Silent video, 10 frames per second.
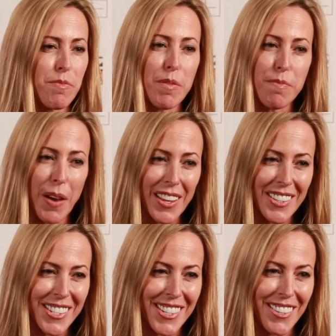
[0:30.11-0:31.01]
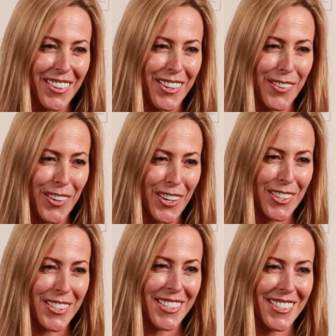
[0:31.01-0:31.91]
but by the Stevie Awards.
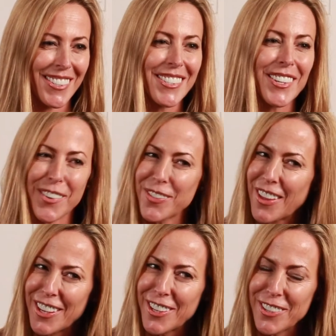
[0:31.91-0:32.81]
So thank